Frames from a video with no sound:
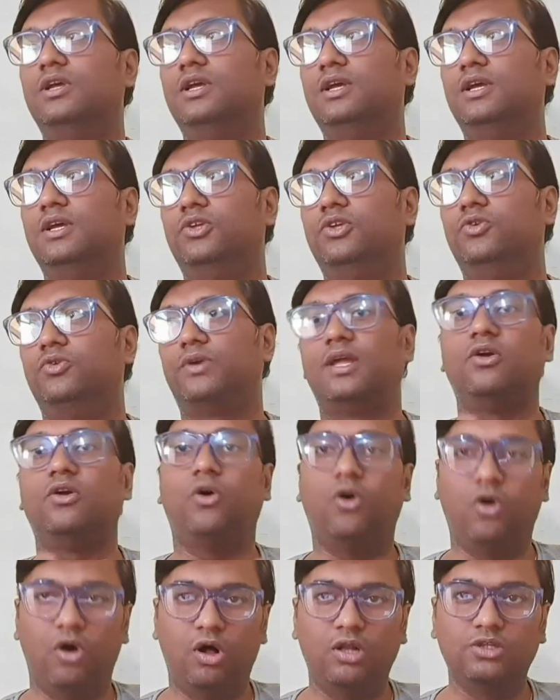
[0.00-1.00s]
you can
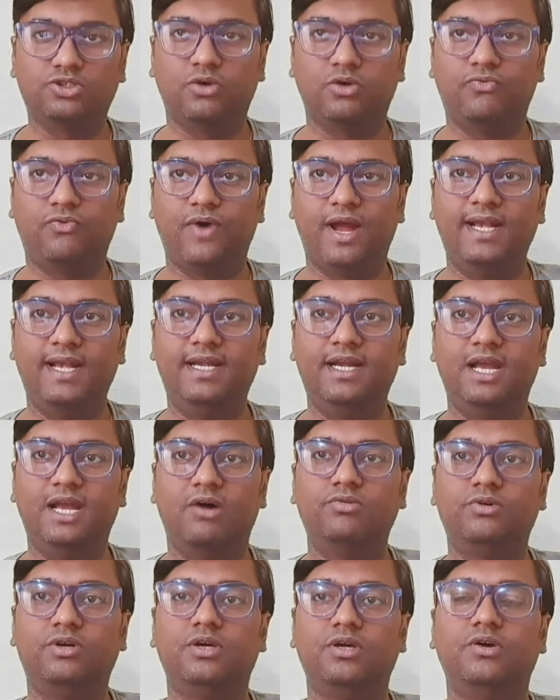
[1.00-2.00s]
also find
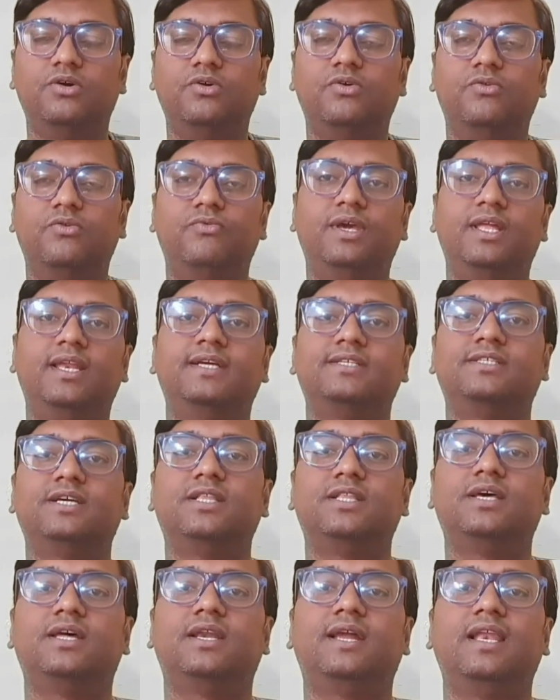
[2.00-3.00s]
out various
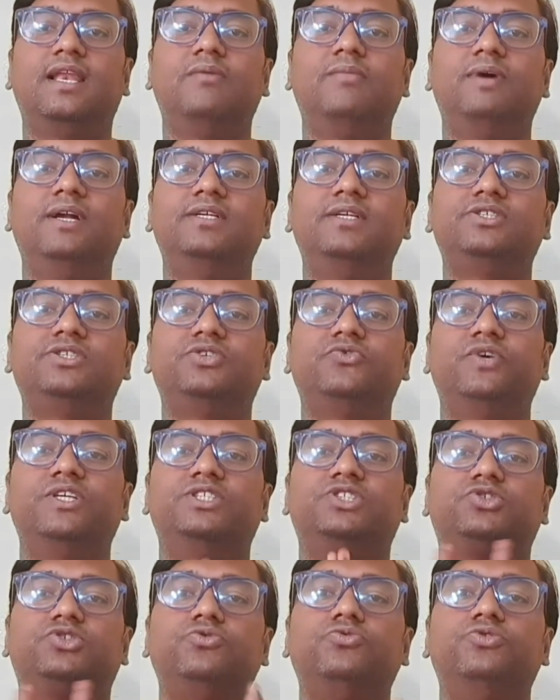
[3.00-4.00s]
other elements which
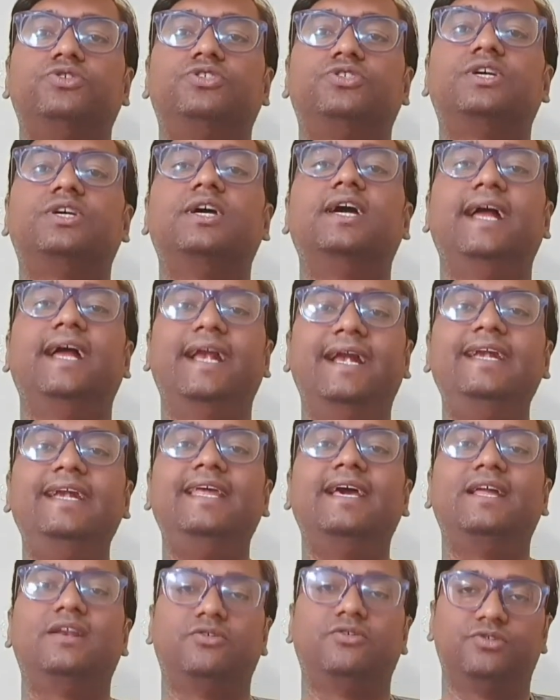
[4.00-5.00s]
suits
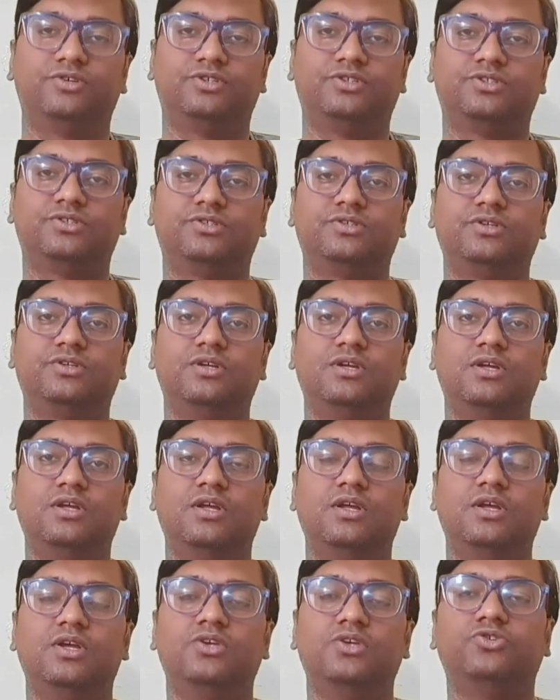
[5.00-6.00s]
Indian goods.
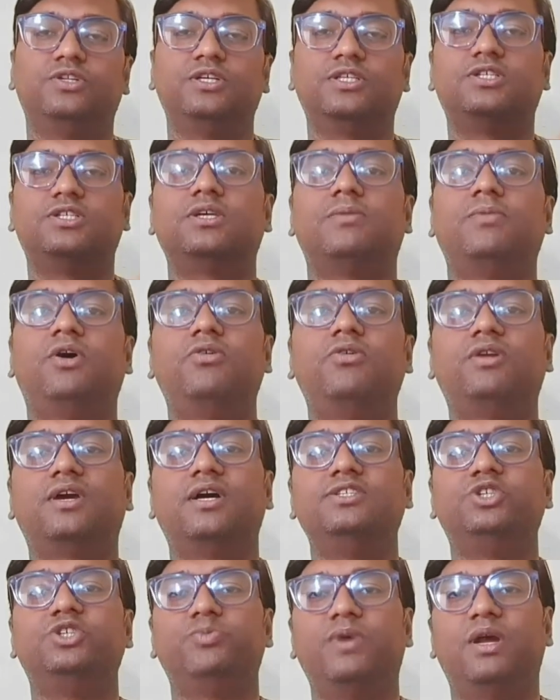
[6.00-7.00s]
So this is about
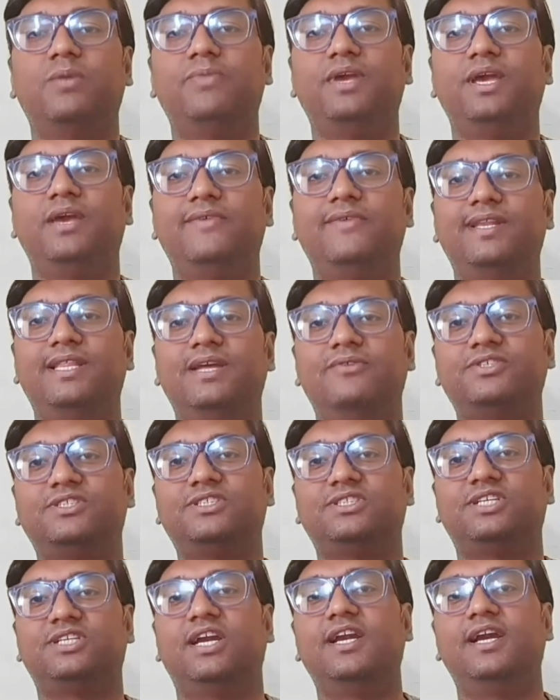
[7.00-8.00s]
consumer behavior. They have
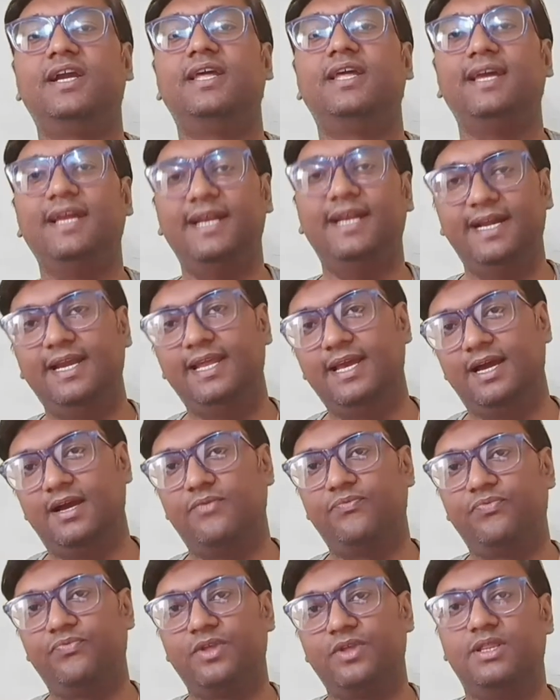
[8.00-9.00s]
studied India,
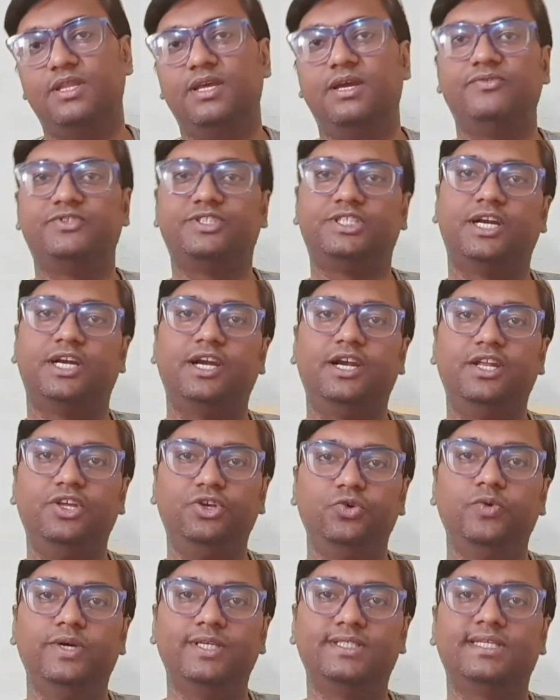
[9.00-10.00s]
they have studied
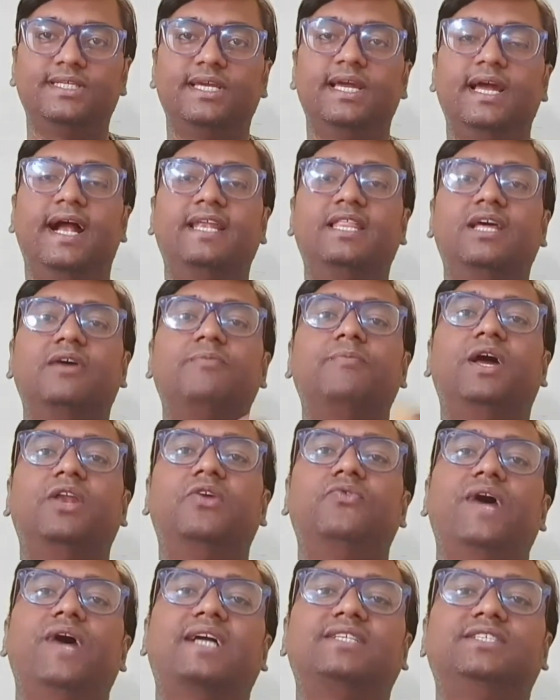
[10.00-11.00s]
US, and they have
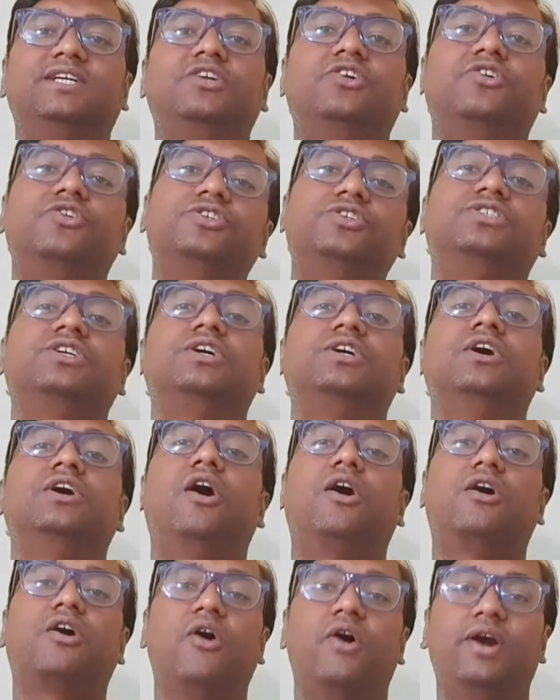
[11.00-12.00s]
manufactured goods
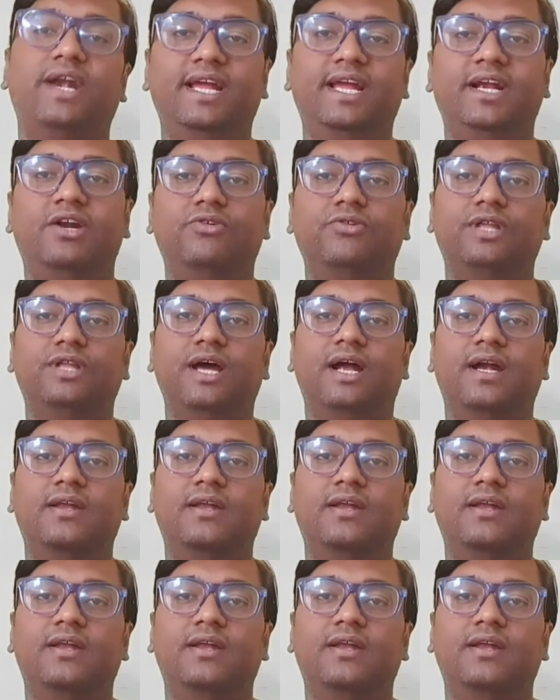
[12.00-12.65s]
according to that.